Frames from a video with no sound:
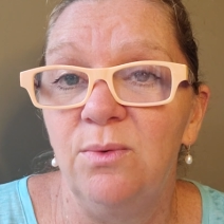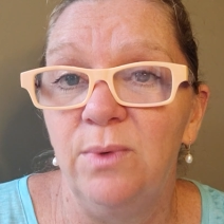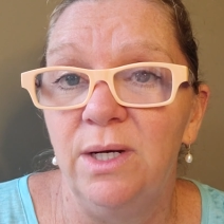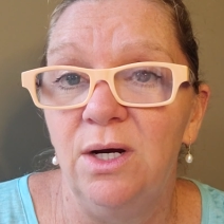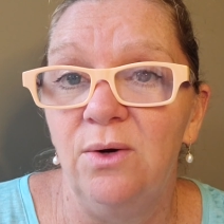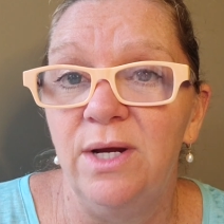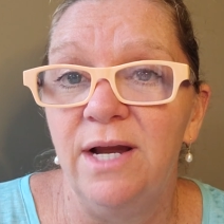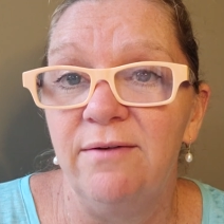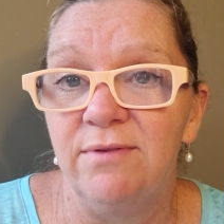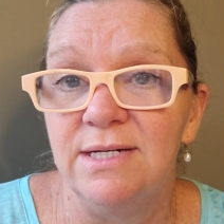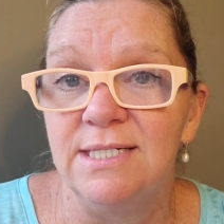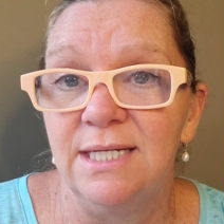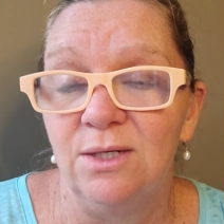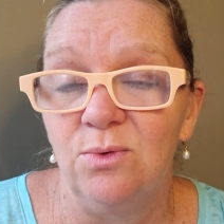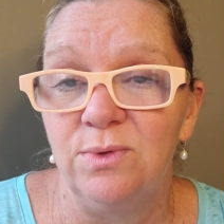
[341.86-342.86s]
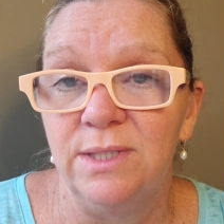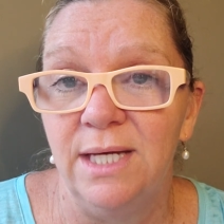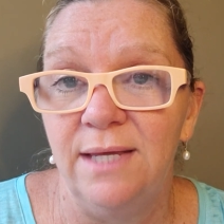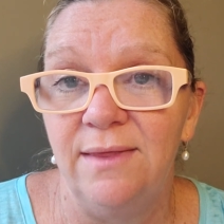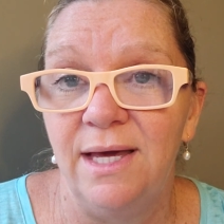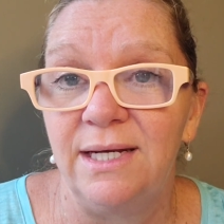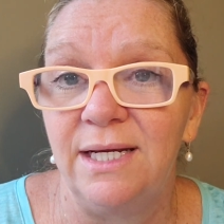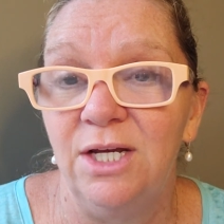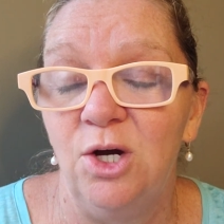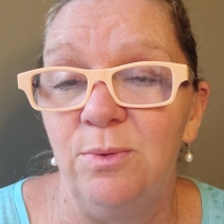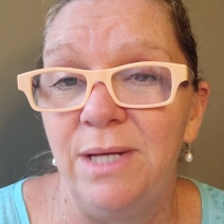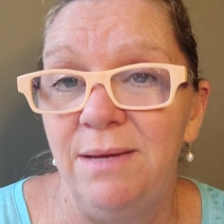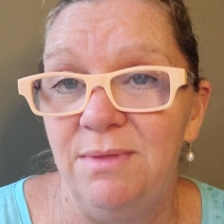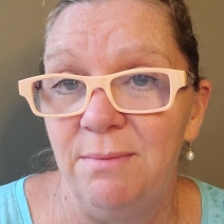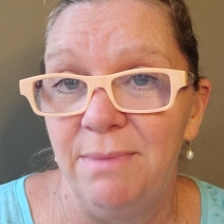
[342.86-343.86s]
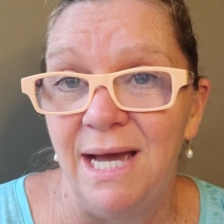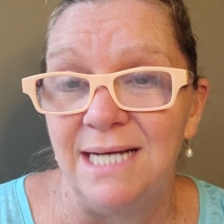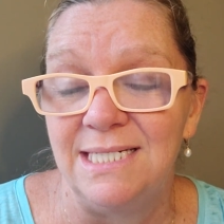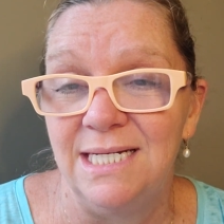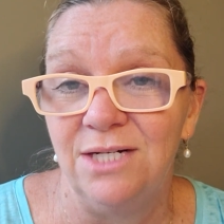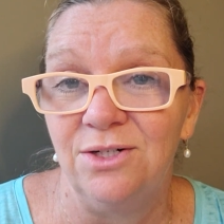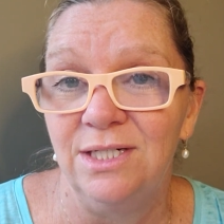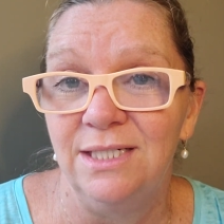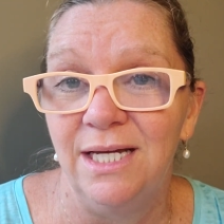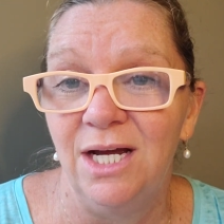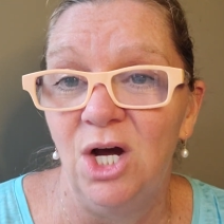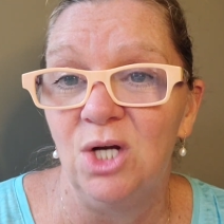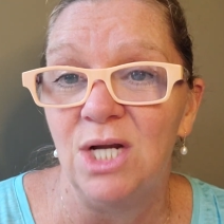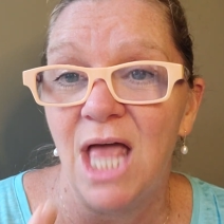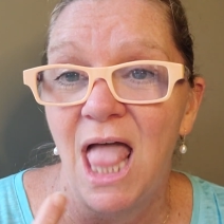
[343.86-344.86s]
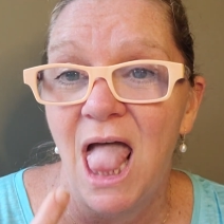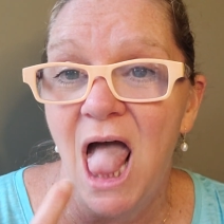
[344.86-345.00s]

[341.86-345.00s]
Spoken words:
well every single day. That can help keep the bacteria down.